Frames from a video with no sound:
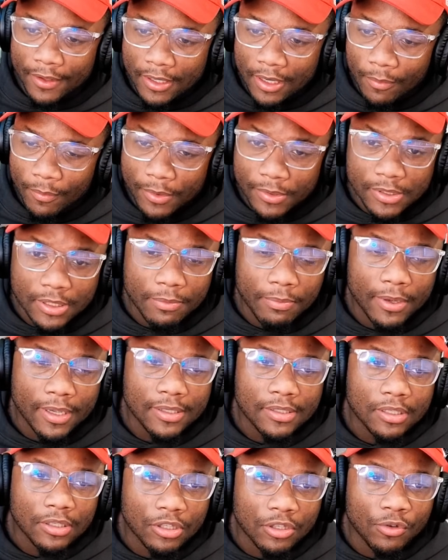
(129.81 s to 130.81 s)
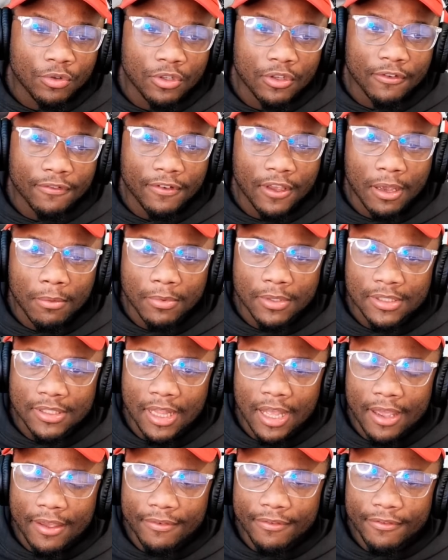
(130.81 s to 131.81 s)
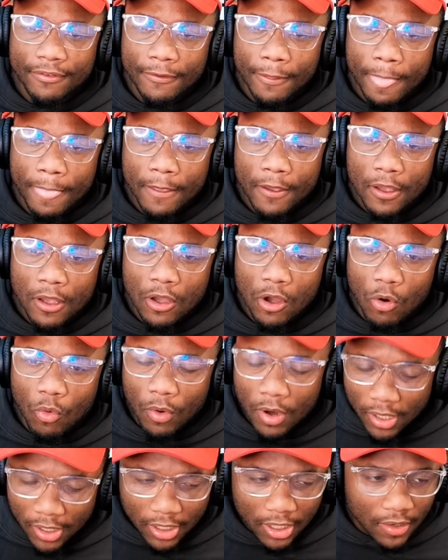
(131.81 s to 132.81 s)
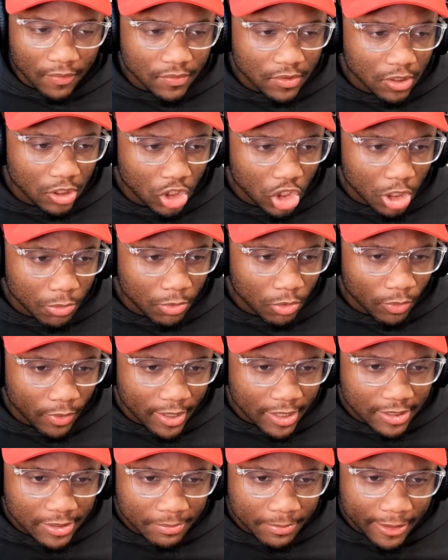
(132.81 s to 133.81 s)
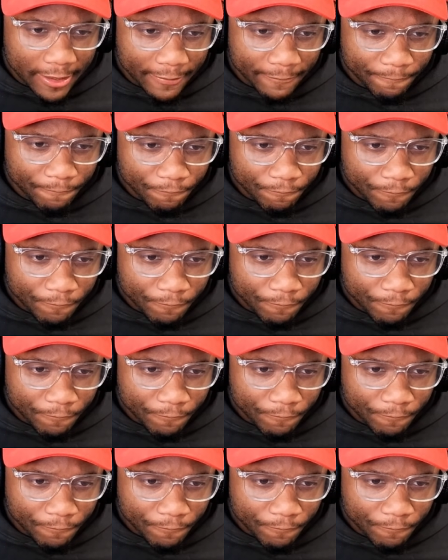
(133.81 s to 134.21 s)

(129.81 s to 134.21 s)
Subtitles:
and I'm wishing the best in you and your family's life. One love to the human race, man.